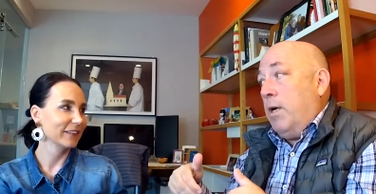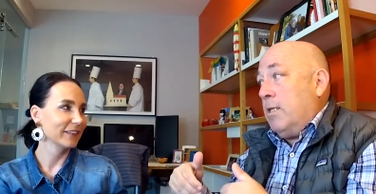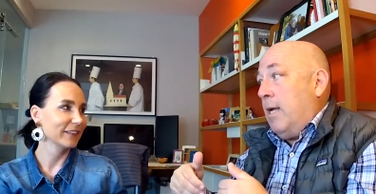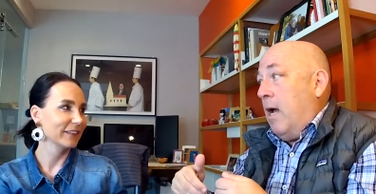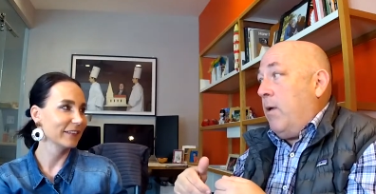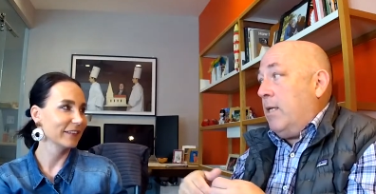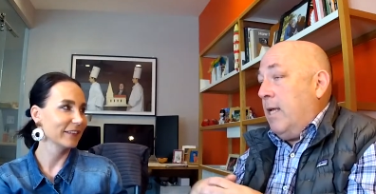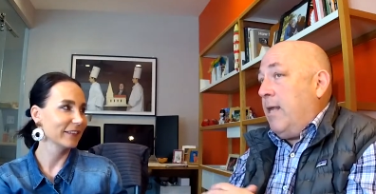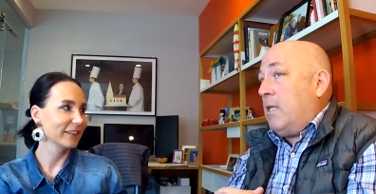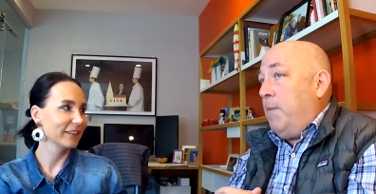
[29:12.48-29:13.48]
Speaker 1: where it is now. He
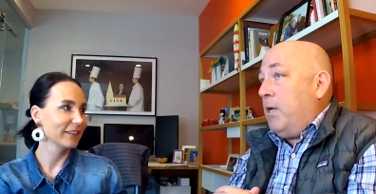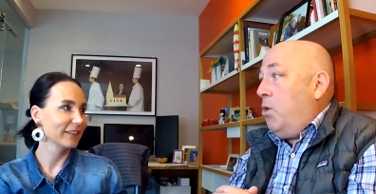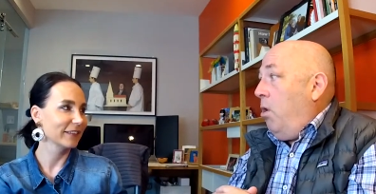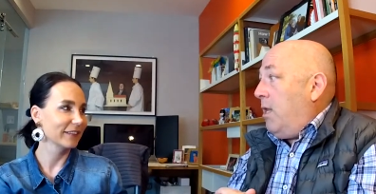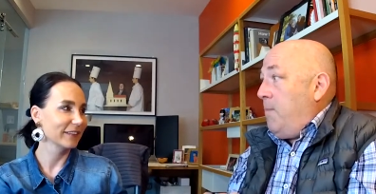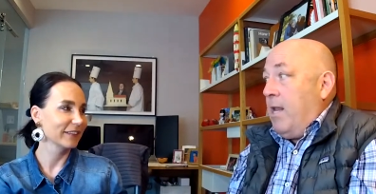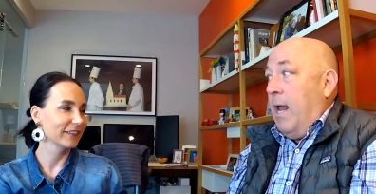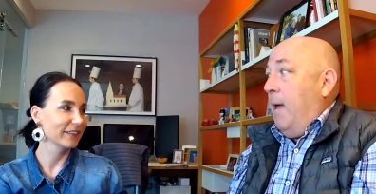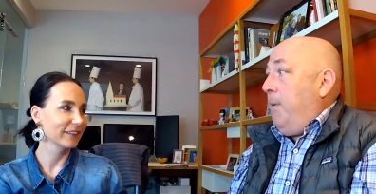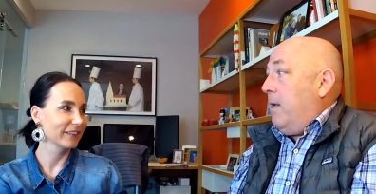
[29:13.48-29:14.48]
said, "That's my goal," and he made
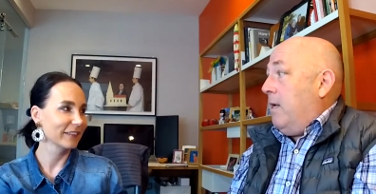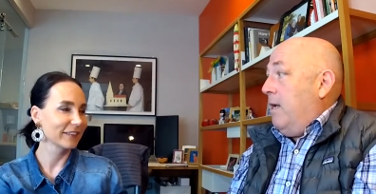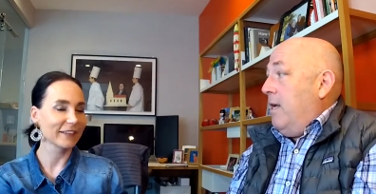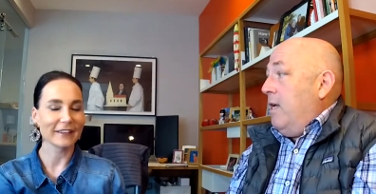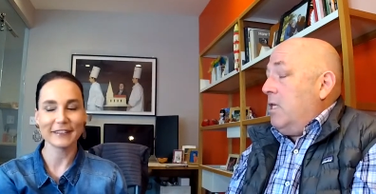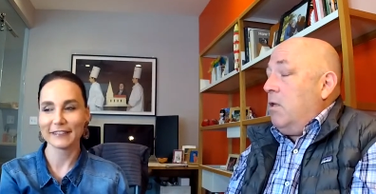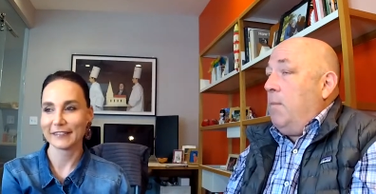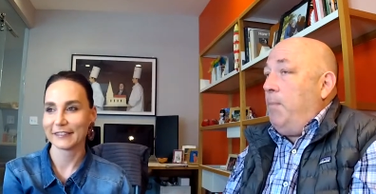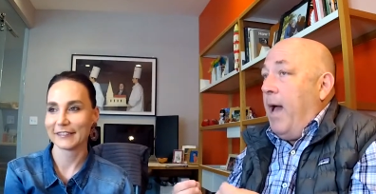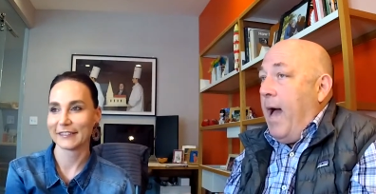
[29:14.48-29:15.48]
it happen. Yeah. So
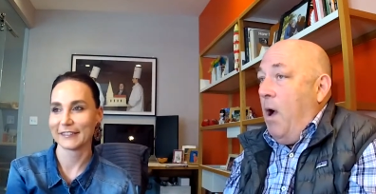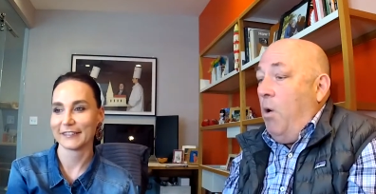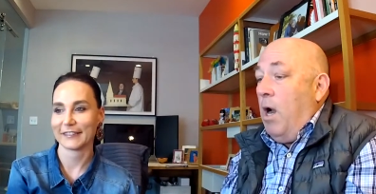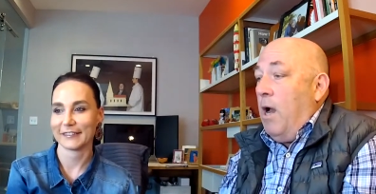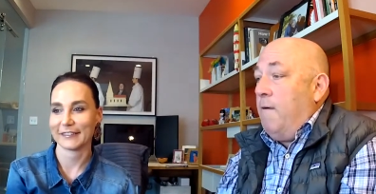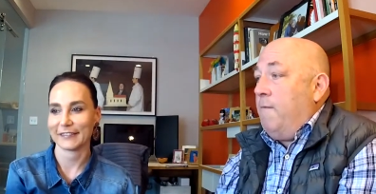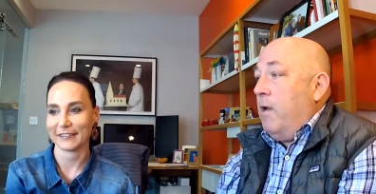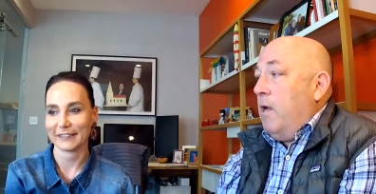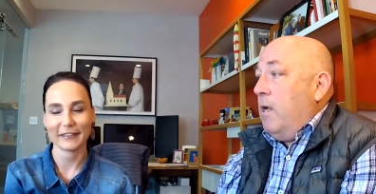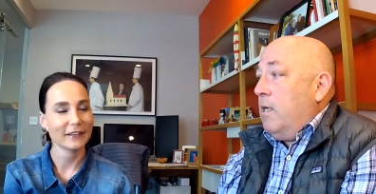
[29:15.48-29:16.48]
the power
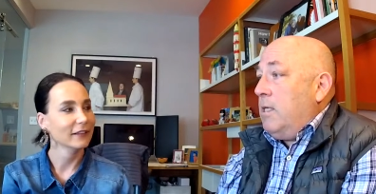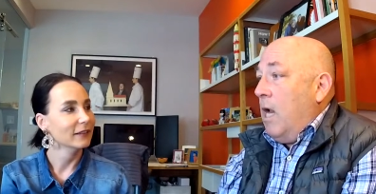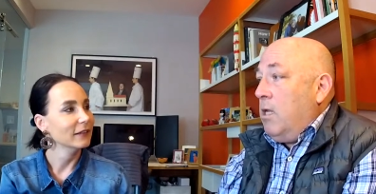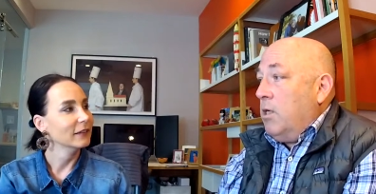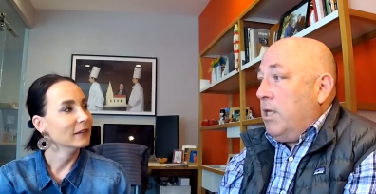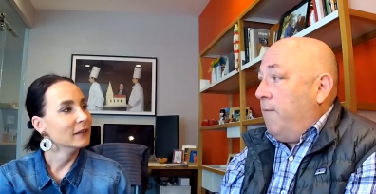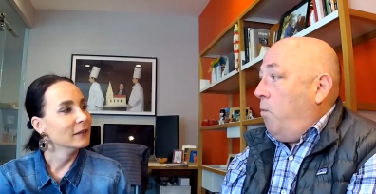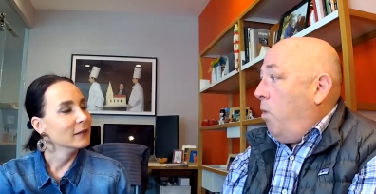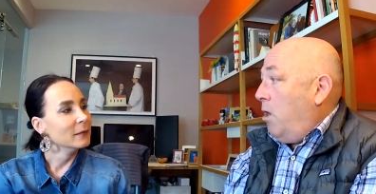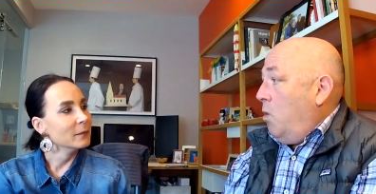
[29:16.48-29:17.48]
of telling
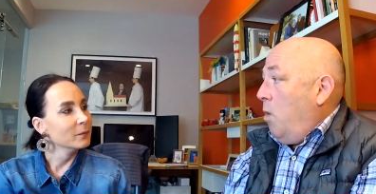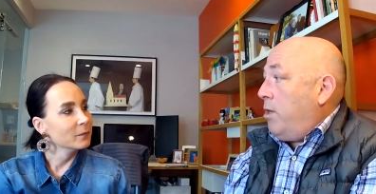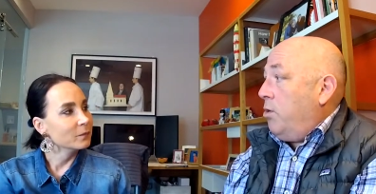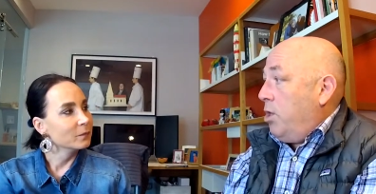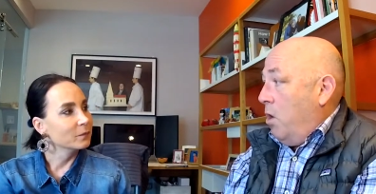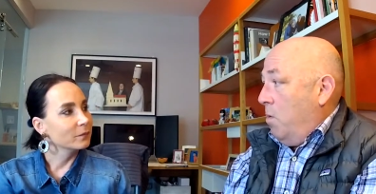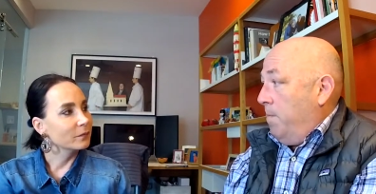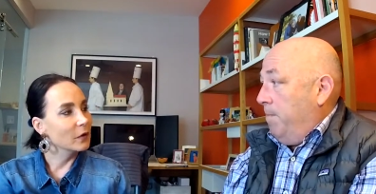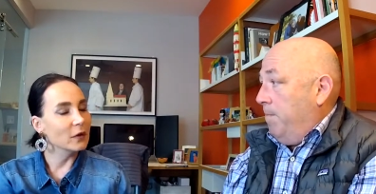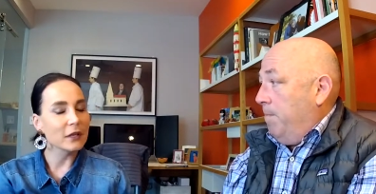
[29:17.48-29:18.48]
yourself where you want to go
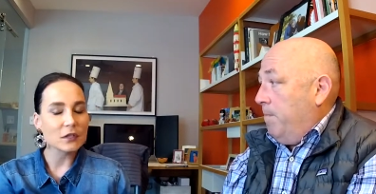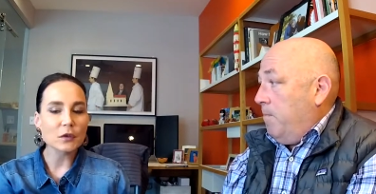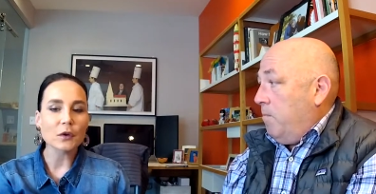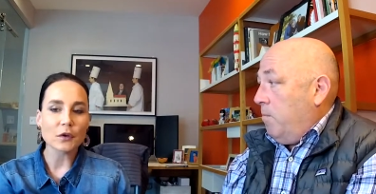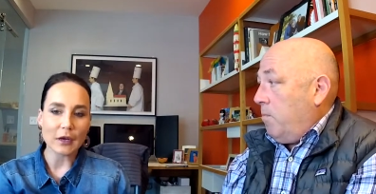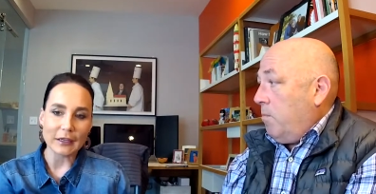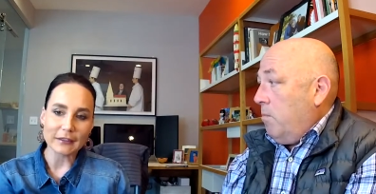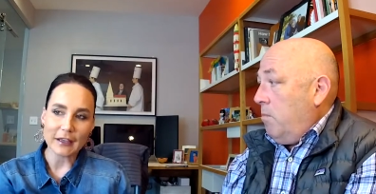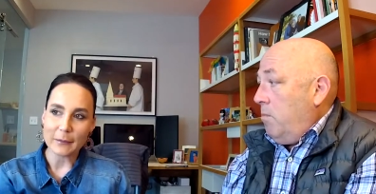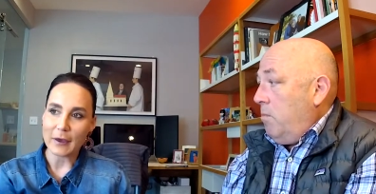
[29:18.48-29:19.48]
Speaker 2: you need to know your
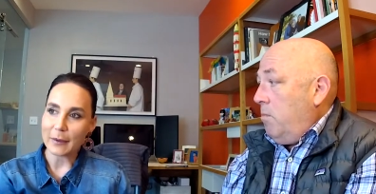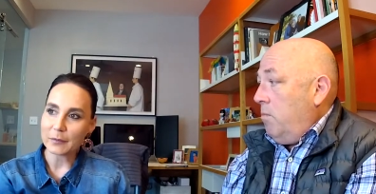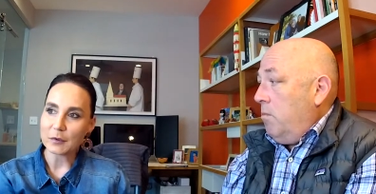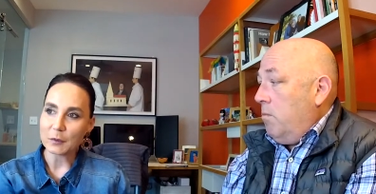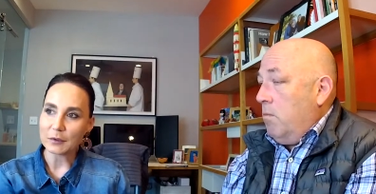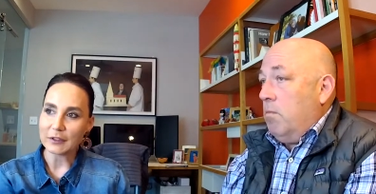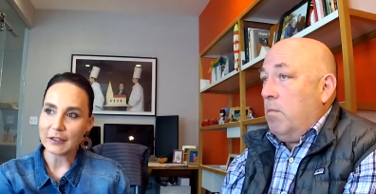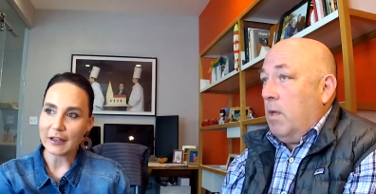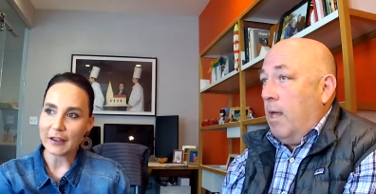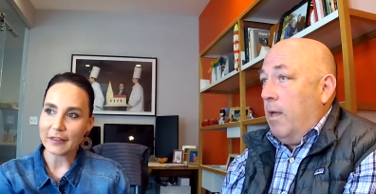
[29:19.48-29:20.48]
end game
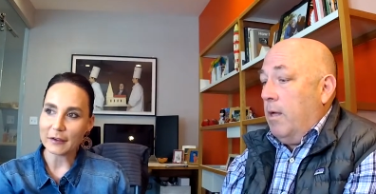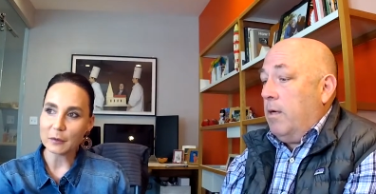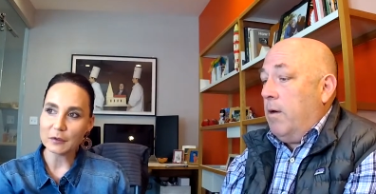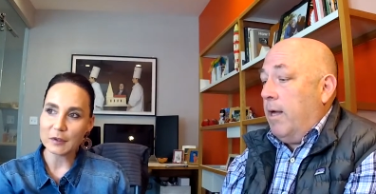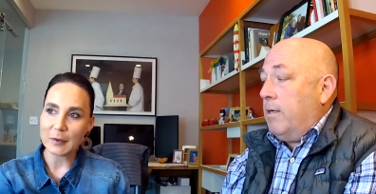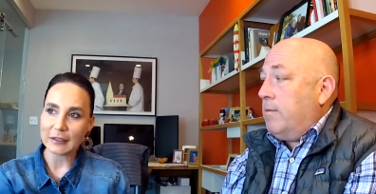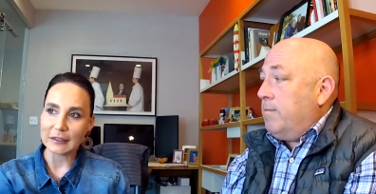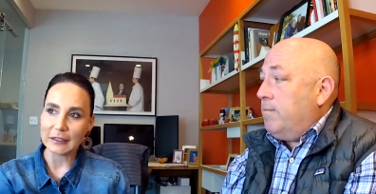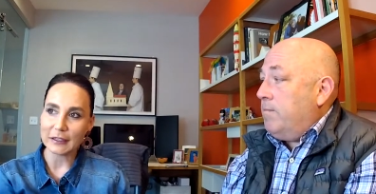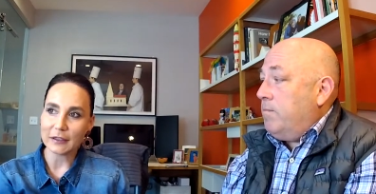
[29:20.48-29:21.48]
absolutely and i think
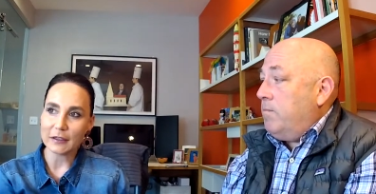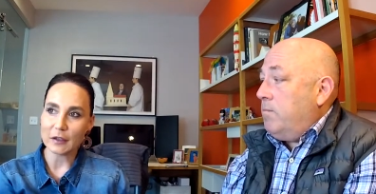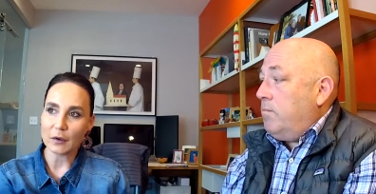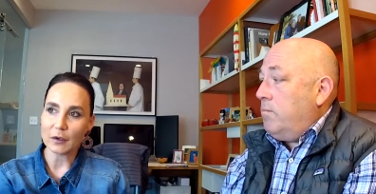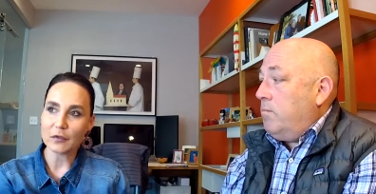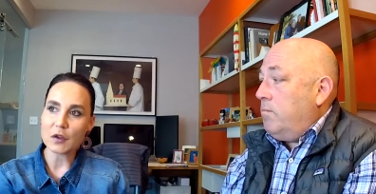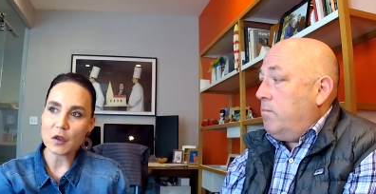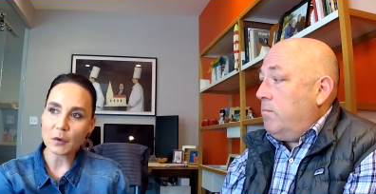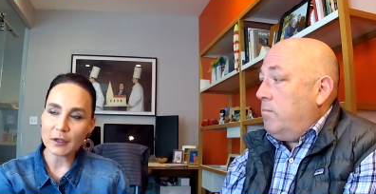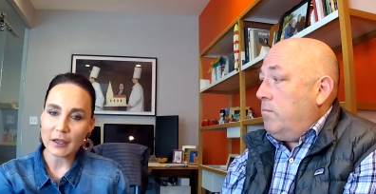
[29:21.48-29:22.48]
ultimately right. you know if you
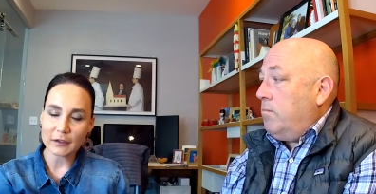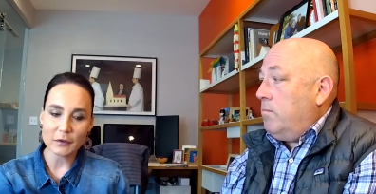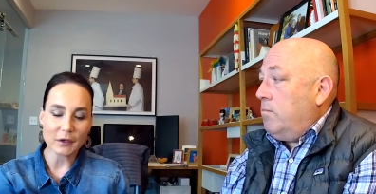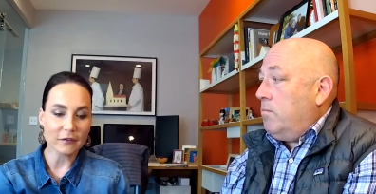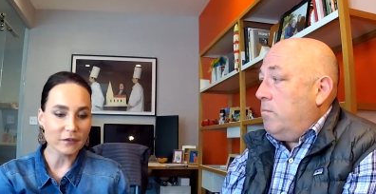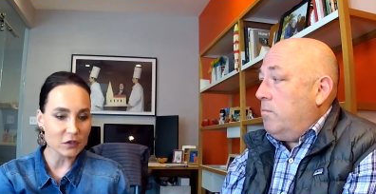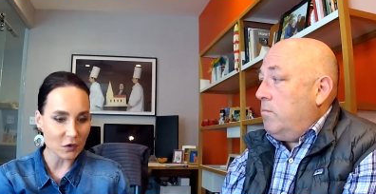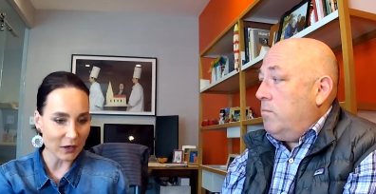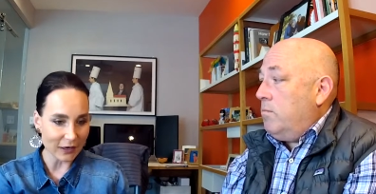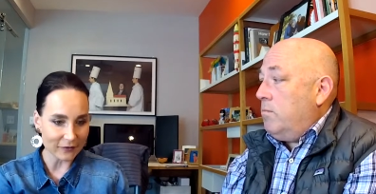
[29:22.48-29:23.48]
know that you can
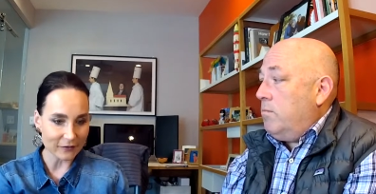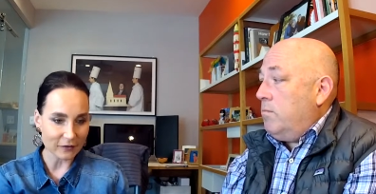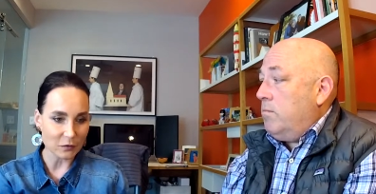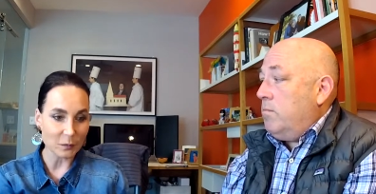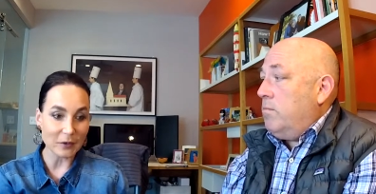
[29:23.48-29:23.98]
visualize it you